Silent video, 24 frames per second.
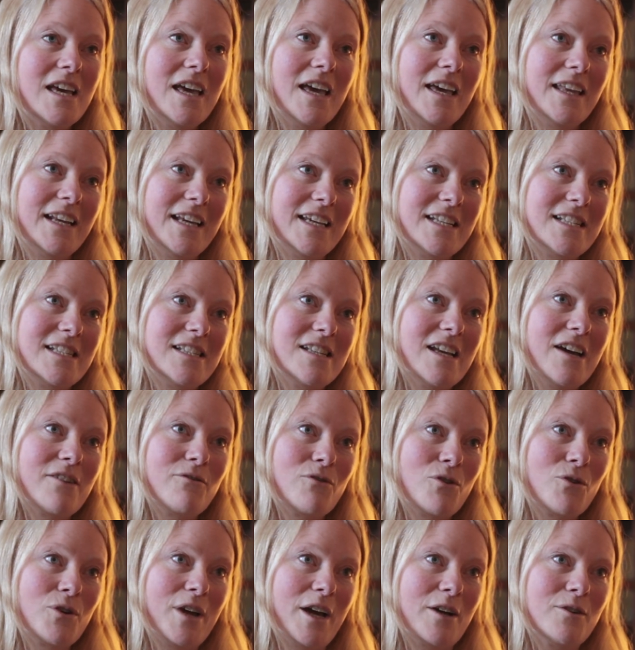and I
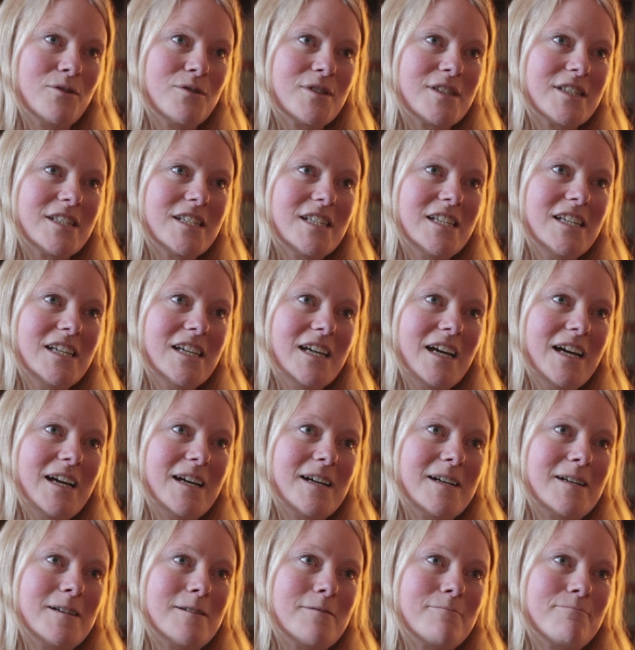rode out,
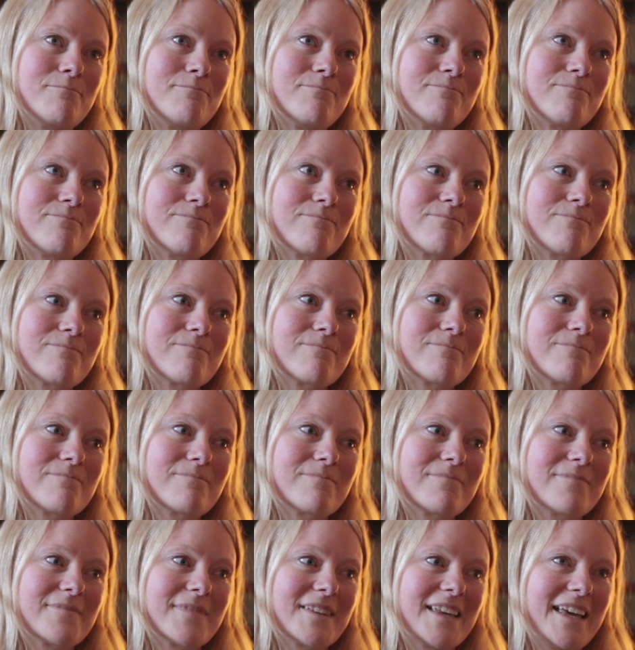and
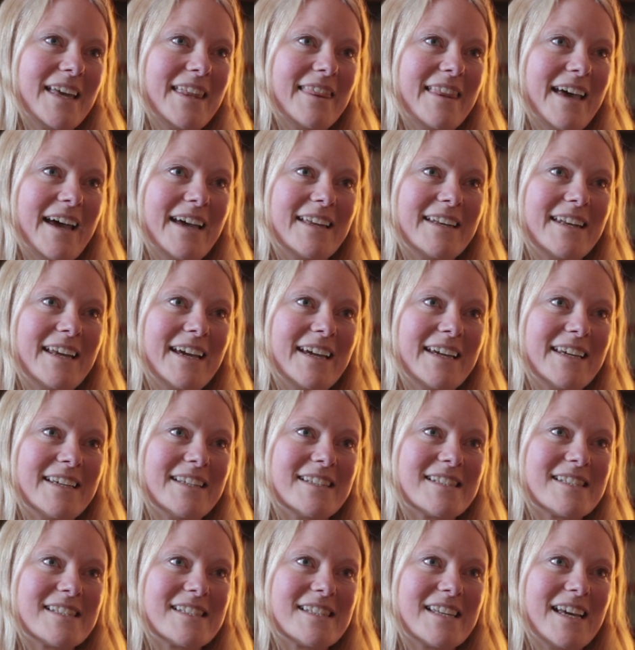that
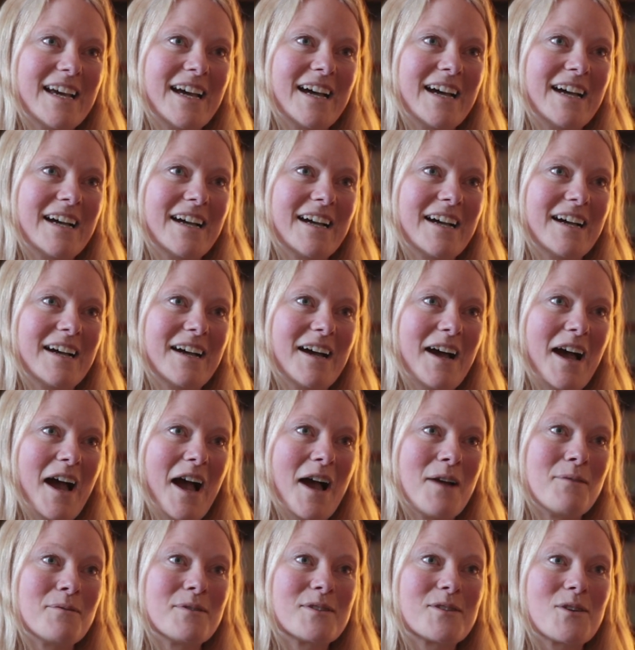night
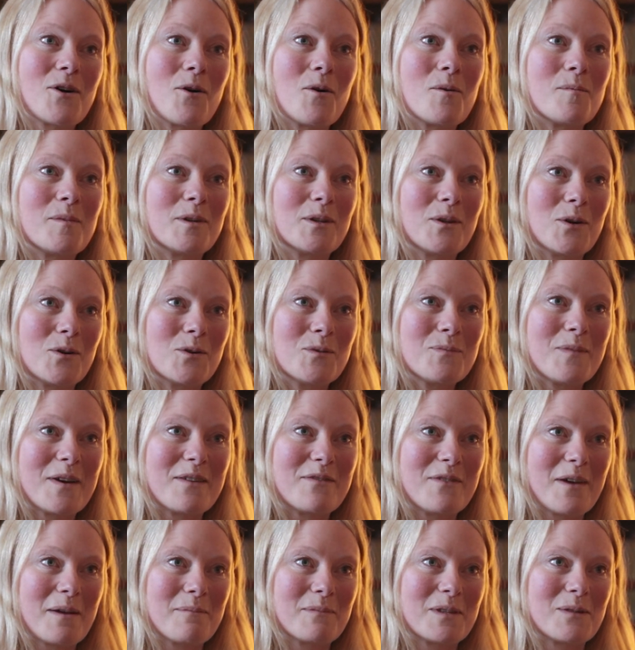I was home alone. My
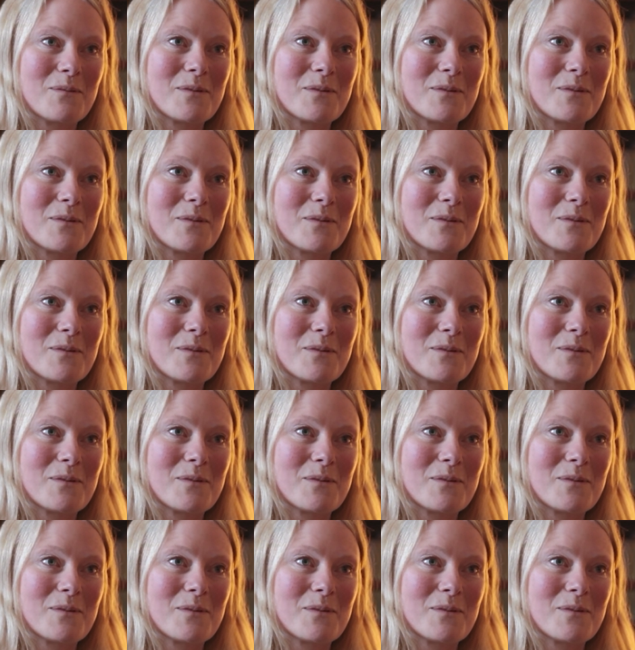family